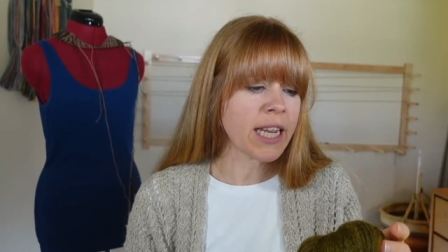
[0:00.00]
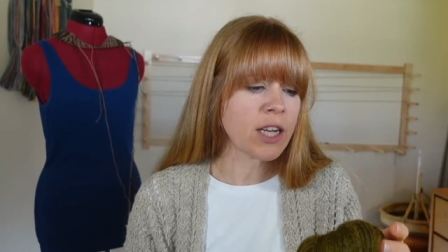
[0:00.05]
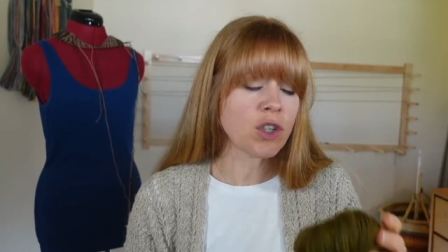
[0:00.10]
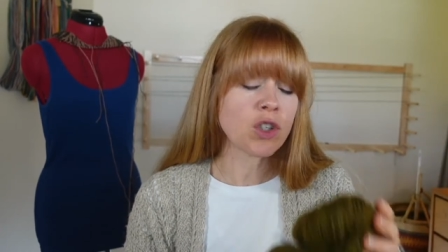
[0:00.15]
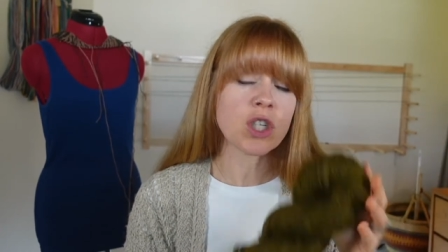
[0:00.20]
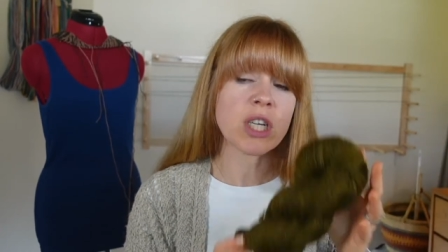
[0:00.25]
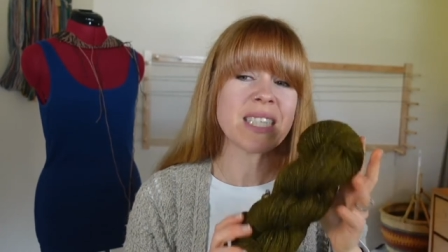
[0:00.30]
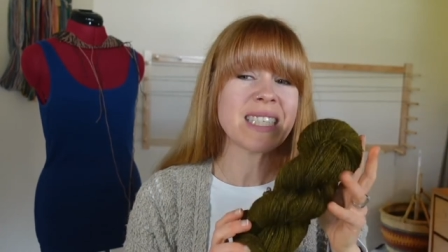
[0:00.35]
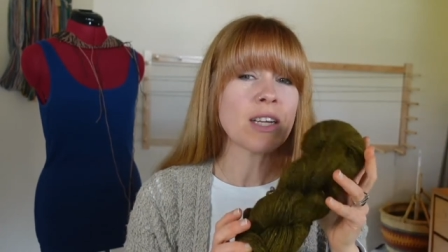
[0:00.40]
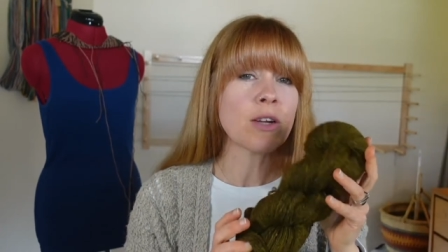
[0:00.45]

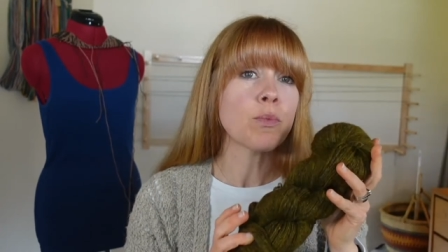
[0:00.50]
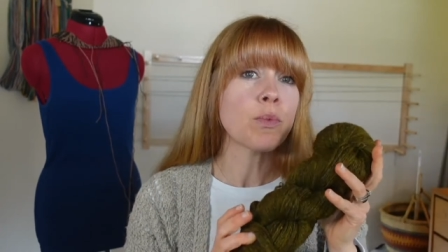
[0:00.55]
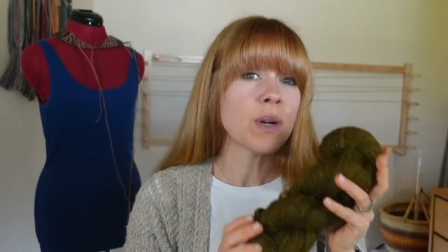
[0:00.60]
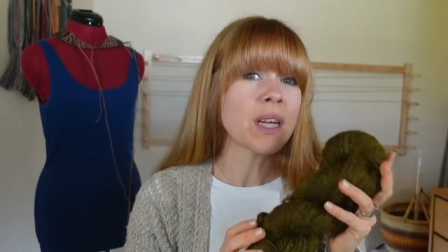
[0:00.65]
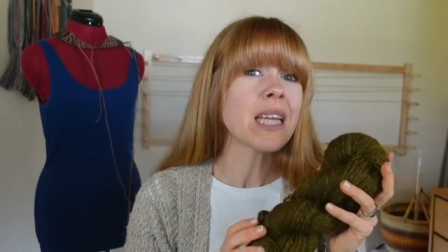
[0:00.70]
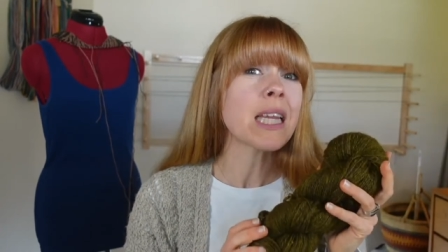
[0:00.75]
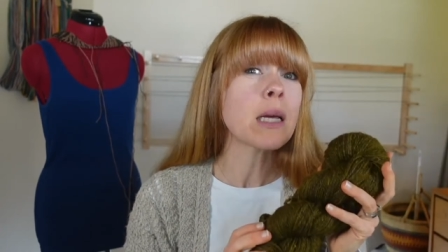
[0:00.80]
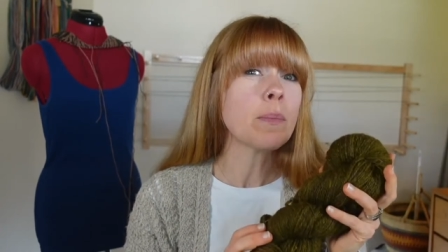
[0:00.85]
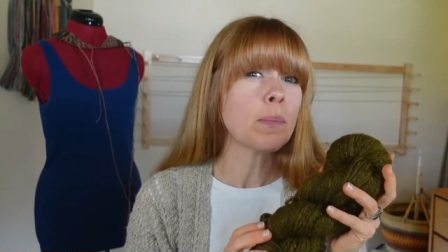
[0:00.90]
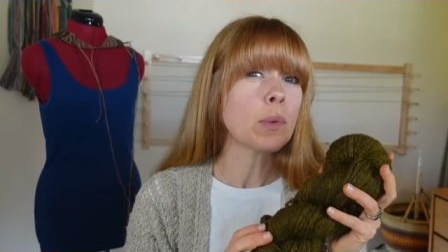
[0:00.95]
inch because it
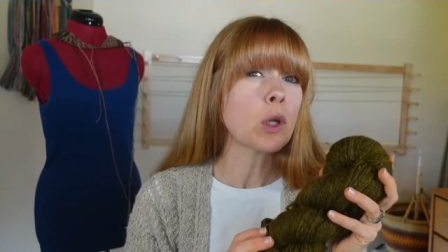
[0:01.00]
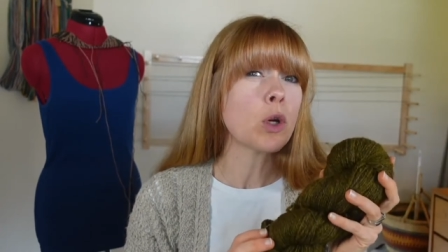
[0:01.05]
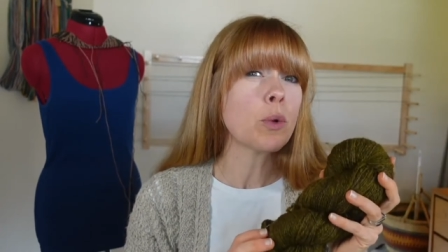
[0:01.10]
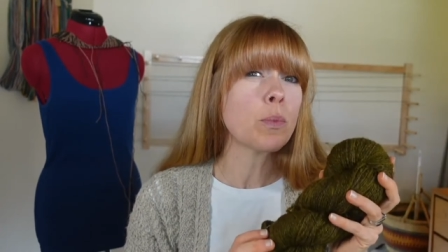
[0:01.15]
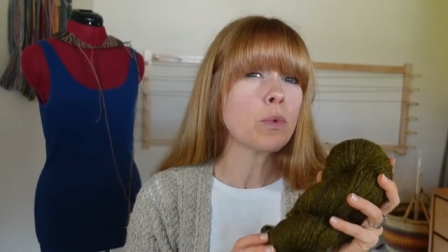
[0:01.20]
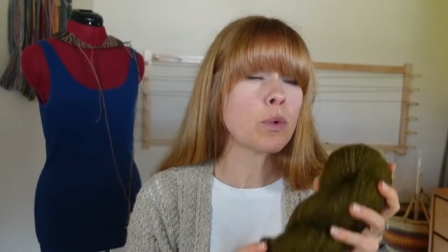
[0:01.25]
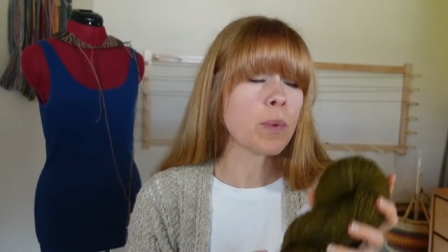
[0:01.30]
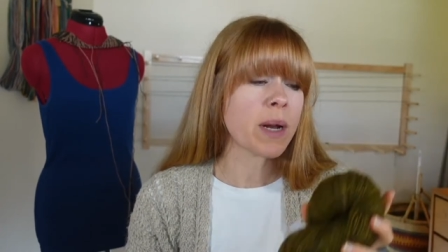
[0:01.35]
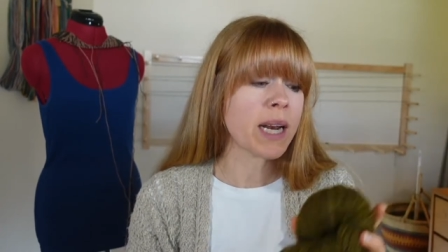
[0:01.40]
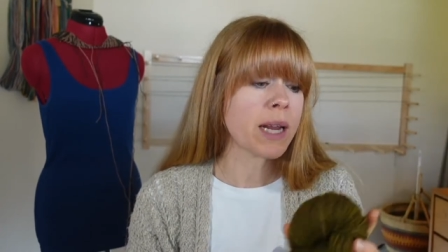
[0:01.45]
really
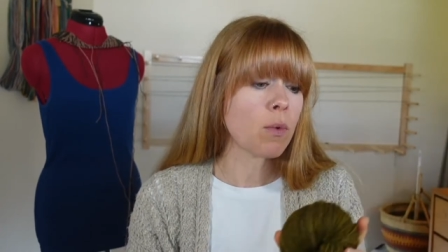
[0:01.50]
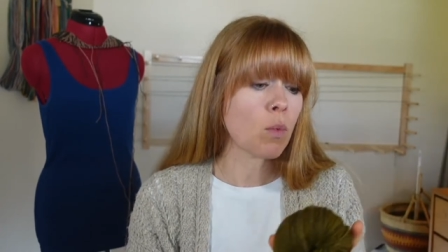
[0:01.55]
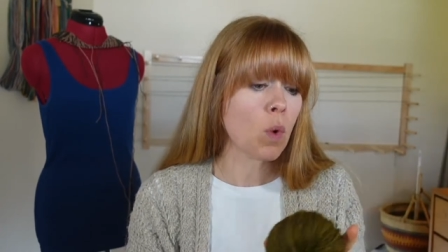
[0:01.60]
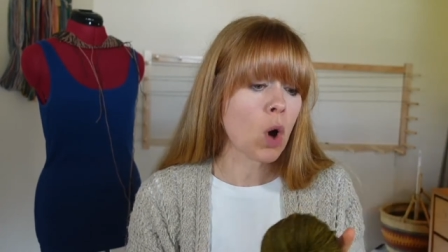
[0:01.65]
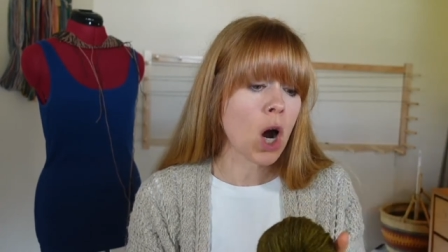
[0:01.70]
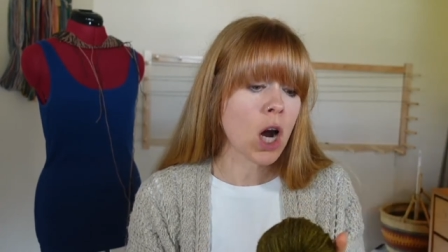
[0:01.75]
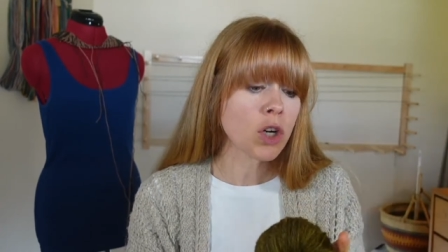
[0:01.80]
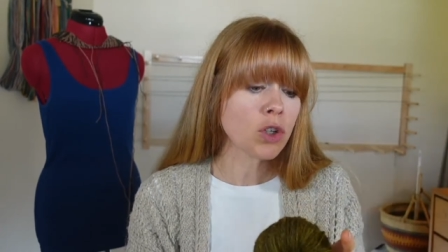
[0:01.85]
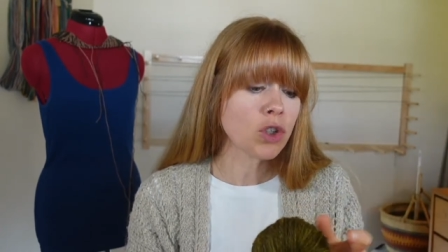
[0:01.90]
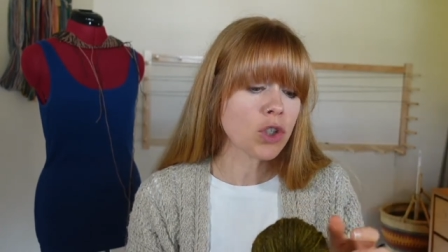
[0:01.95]
bloomed when it
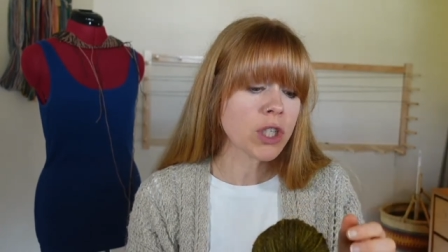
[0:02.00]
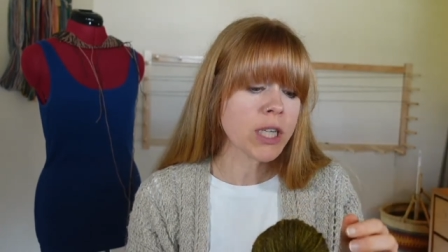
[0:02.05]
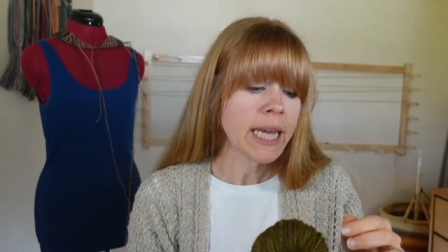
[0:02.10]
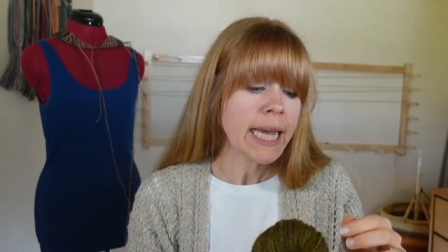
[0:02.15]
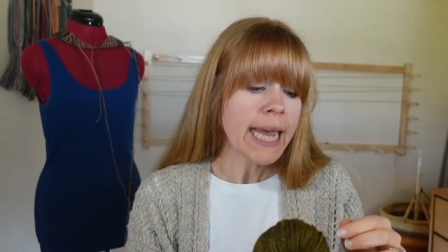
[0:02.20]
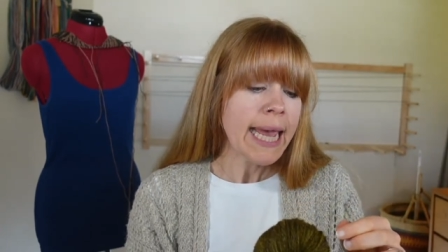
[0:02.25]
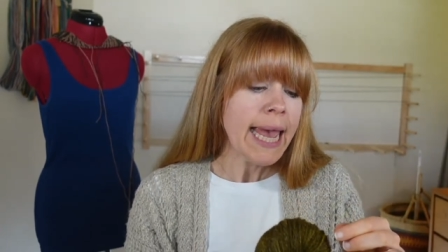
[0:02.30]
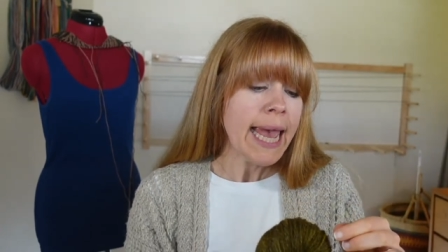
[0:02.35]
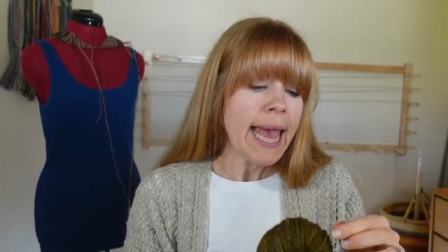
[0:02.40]
washed.